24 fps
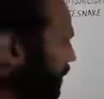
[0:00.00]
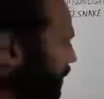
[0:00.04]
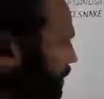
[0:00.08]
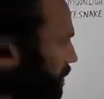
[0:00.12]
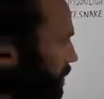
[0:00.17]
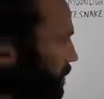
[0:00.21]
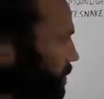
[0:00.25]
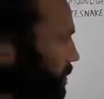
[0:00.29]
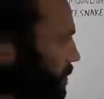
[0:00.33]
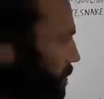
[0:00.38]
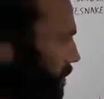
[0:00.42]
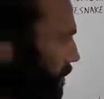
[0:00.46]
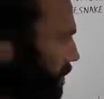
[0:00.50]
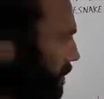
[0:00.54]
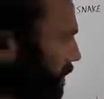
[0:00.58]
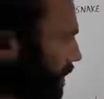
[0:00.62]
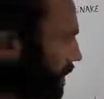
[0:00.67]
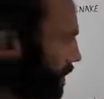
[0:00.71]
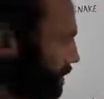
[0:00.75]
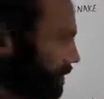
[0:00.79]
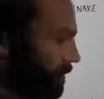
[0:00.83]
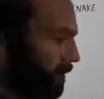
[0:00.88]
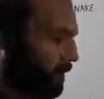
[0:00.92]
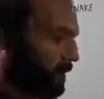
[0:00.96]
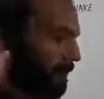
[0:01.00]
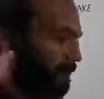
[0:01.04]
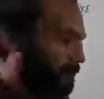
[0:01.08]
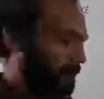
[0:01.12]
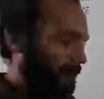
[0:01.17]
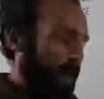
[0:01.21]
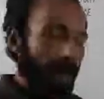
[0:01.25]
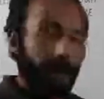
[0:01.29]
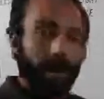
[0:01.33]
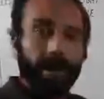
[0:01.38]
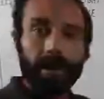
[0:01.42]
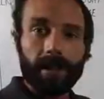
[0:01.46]
is you get a
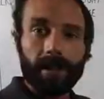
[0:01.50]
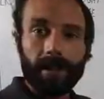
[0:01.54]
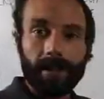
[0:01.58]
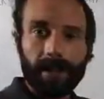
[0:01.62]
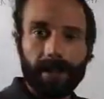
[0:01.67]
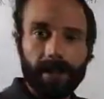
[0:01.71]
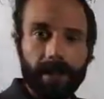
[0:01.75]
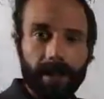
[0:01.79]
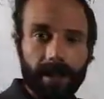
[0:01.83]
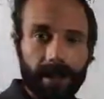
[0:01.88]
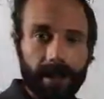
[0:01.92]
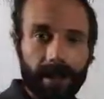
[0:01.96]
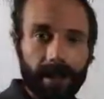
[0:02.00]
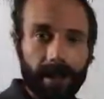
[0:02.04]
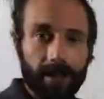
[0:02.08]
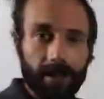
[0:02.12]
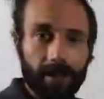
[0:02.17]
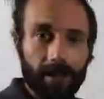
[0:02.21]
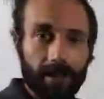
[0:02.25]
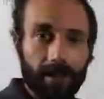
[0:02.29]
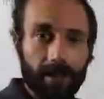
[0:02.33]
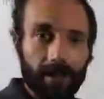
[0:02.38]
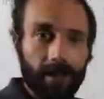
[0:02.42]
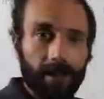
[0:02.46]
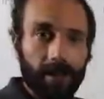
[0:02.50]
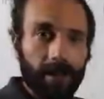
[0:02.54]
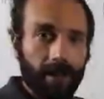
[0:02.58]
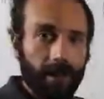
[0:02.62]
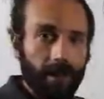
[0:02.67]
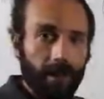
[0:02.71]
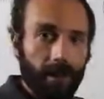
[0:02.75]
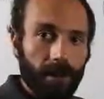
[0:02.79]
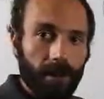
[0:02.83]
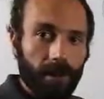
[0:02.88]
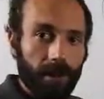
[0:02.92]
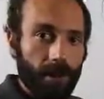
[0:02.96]
pack of stick candles.
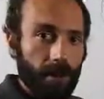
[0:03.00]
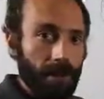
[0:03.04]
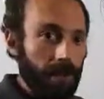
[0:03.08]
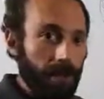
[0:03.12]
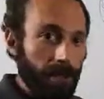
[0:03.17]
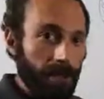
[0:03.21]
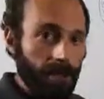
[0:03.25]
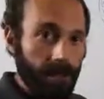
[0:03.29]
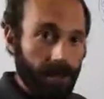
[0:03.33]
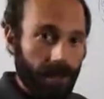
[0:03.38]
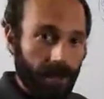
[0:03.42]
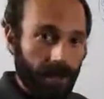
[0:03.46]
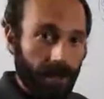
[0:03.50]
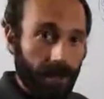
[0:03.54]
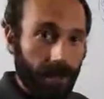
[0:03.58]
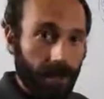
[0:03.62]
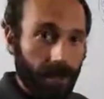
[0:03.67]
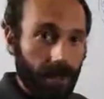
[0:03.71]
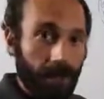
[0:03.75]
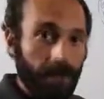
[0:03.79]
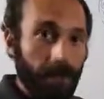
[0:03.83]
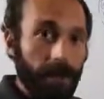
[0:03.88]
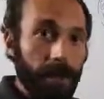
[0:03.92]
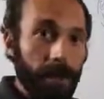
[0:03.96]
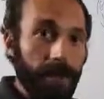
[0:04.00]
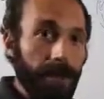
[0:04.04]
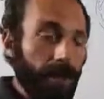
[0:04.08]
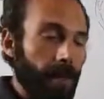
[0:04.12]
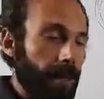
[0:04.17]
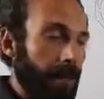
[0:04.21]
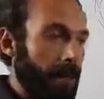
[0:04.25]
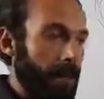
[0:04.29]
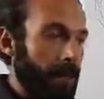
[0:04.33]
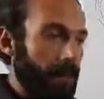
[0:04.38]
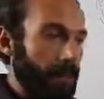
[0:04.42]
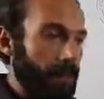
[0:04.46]
You want them all to be the same.
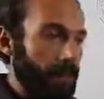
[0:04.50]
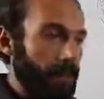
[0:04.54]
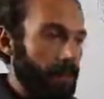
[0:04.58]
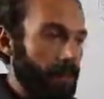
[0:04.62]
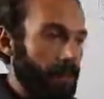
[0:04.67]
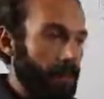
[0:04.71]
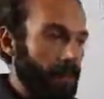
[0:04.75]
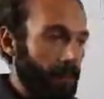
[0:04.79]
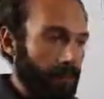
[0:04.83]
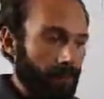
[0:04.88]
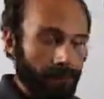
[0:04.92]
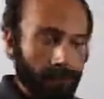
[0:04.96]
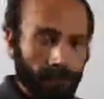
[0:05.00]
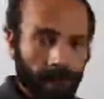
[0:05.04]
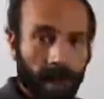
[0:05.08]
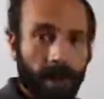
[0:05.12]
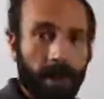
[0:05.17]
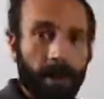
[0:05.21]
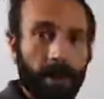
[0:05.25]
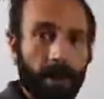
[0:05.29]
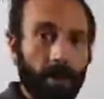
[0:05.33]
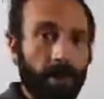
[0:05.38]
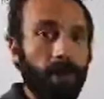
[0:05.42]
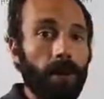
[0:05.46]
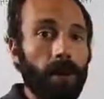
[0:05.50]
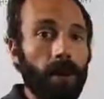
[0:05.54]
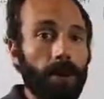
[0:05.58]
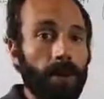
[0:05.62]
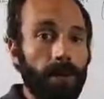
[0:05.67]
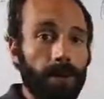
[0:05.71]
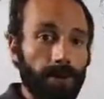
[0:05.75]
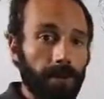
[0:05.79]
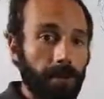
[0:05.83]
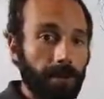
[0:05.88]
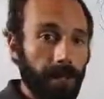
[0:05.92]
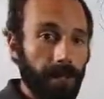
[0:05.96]
And the higher
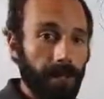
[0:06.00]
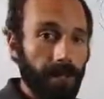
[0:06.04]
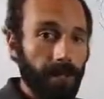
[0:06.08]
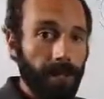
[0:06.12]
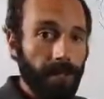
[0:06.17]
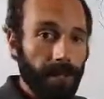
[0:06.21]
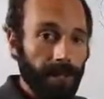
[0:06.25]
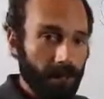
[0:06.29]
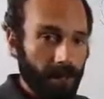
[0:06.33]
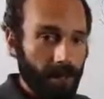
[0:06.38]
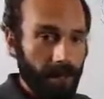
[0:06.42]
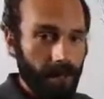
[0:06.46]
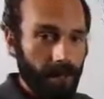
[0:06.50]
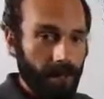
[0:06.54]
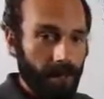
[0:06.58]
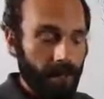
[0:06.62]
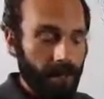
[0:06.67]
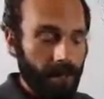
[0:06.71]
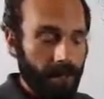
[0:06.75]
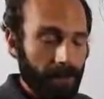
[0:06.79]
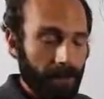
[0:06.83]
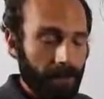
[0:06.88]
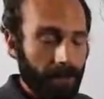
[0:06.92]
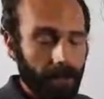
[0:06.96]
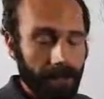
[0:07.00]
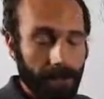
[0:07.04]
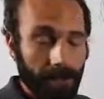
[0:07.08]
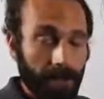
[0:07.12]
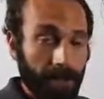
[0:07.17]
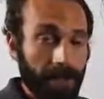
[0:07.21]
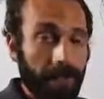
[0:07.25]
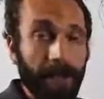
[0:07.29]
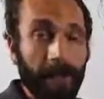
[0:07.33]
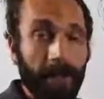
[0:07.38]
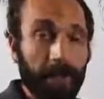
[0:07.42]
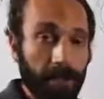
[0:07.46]
quality, the better, because
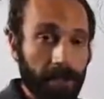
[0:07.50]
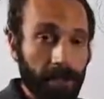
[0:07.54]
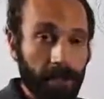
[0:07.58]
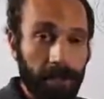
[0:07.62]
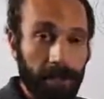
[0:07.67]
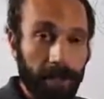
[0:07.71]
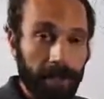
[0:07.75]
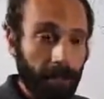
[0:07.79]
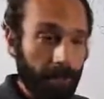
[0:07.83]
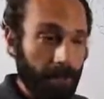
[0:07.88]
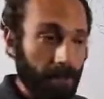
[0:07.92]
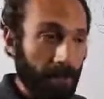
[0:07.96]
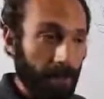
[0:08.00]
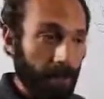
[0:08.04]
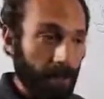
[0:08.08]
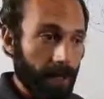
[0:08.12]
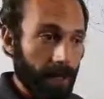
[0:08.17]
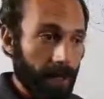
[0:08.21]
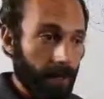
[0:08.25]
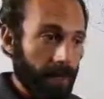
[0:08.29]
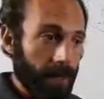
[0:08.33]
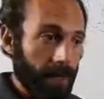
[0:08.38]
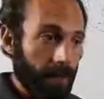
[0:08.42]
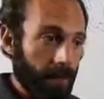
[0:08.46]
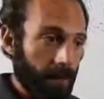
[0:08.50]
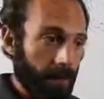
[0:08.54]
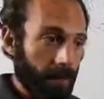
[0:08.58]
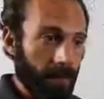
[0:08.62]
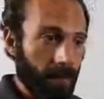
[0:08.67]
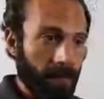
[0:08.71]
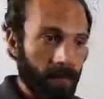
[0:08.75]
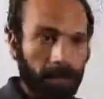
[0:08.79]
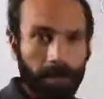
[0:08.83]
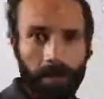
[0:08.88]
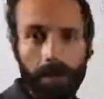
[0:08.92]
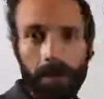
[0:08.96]
typically you get what you pay for, and
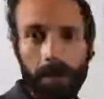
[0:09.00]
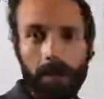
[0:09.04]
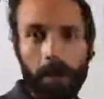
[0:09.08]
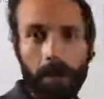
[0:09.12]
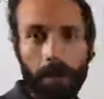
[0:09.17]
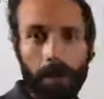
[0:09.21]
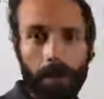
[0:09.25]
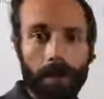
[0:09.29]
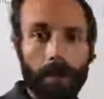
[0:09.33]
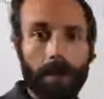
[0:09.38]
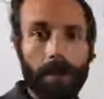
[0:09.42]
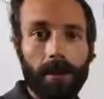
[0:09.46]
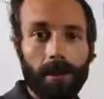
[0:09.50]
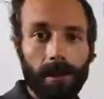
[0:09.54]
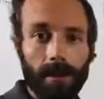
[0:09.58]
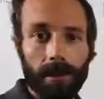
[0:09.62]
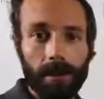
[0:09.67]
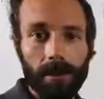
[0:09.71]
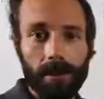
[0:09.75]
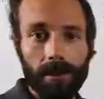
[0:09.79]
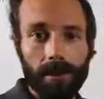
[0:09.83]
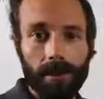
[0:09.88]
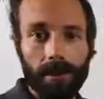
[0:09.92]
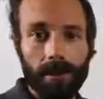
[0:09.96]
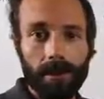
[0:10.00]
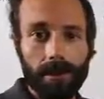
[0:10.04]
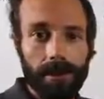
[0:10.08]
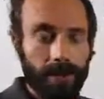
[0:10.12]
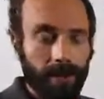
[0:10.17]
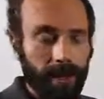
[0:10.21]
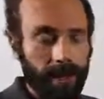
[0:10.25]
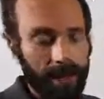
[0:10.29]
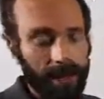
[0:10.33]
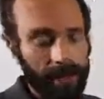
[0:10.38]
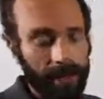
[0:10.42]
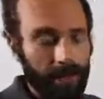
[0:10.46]
the more quality control. You
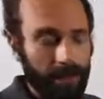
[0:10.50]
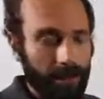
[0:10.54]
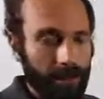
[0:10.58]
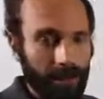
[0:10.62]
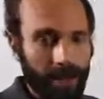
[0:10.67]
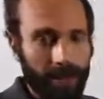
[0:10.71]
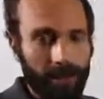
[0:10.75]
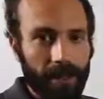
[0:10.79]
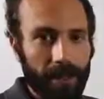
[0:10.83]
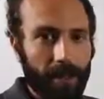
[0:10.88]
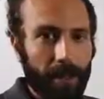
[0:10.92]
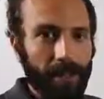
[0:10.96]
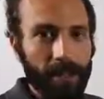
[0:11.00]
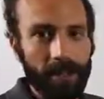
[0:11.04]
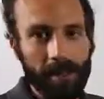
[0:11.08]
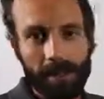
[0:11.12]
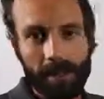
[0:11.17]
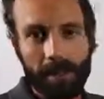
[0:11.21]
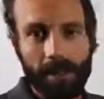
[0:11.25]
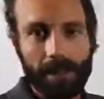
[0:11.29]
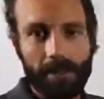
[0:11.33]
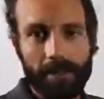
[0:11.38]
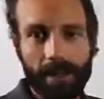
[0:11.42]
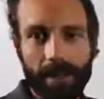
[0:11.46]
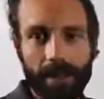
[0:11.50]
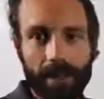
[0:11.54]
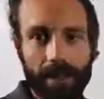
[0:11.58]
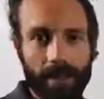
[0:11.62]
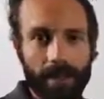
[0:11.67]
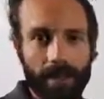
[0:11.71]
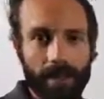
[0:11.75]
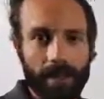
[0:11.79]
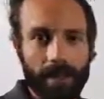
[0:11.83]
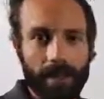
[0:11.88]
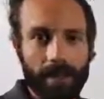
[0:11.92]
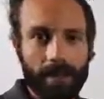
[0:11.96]
know, candles, every candle is going to vary a
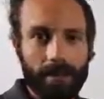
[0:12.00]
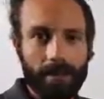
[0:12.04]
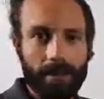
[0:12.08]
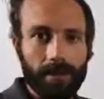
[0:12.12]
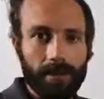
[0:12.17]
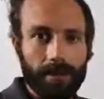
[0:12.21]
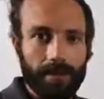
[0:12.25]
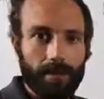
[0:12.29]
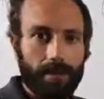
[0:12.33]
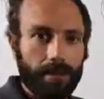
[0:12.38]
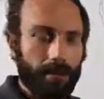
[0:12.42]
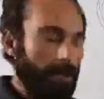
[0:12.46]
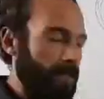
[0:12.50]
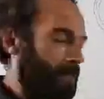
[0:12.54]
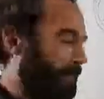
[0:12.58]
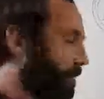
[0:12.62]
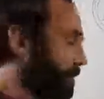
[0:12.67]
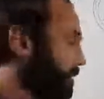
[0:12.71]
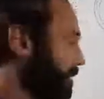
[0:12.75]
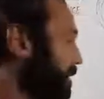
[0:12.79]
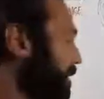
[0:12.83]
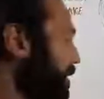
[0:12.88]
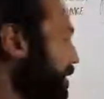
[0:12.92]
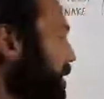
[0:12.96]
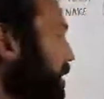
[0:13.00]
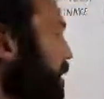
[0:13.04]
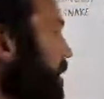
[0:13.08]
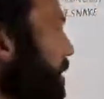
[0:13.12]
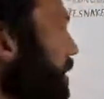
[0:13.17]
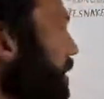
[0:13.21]
little bit from each other.